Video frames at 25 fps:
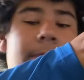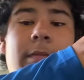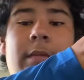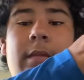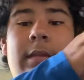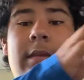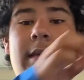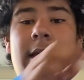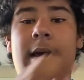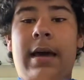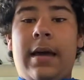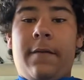
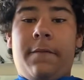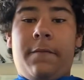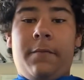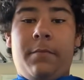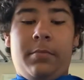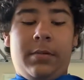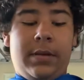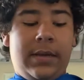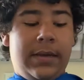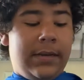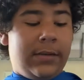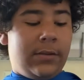Got it
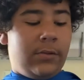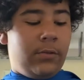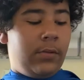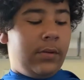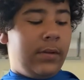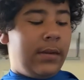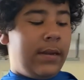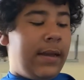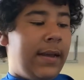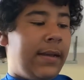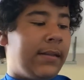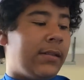from Dick's one
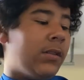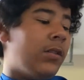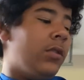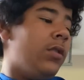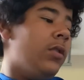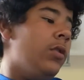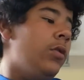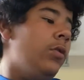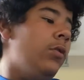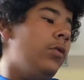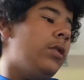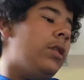day. It's a
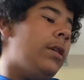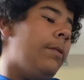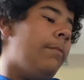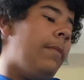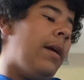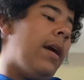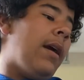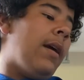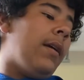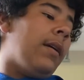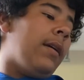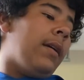Lose
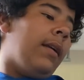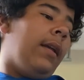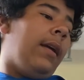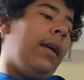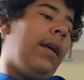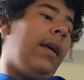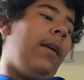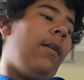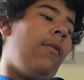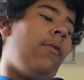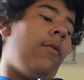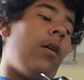American
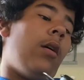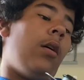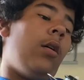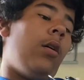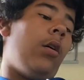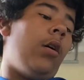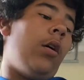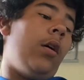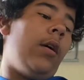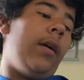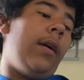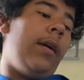
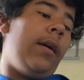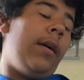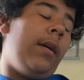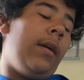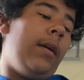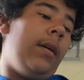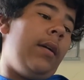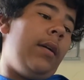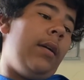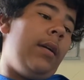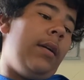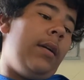Hero.
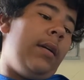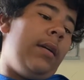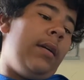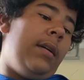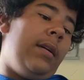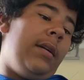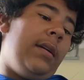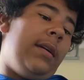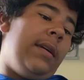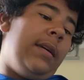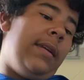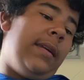
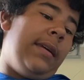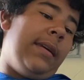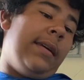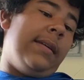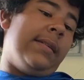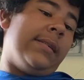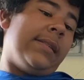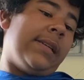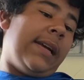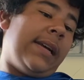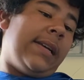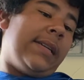It
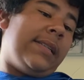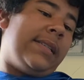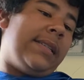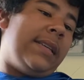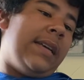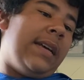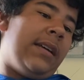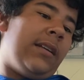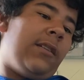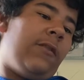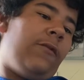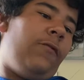is a
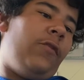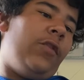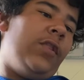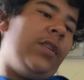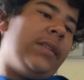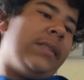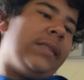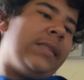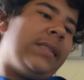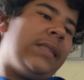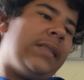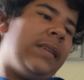
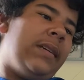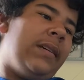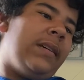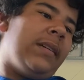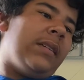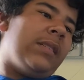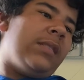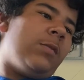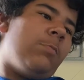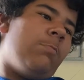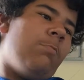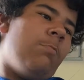
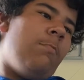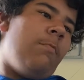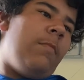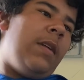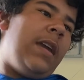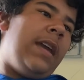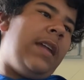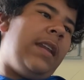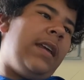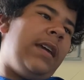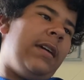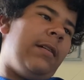6'6"
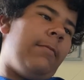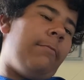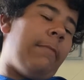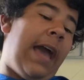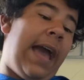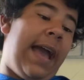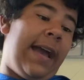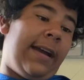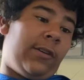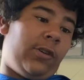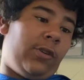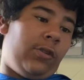medium
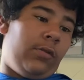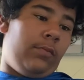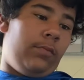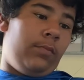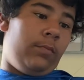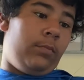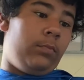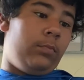action.